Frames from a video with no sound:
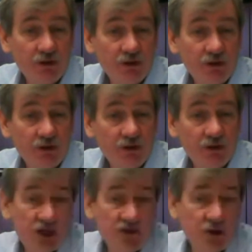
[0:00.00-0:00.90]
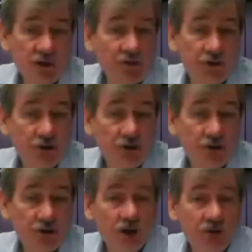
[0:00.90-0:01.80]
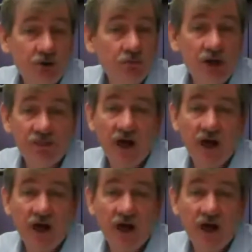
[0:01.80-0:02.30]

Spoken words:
We charge it around $3,200 a month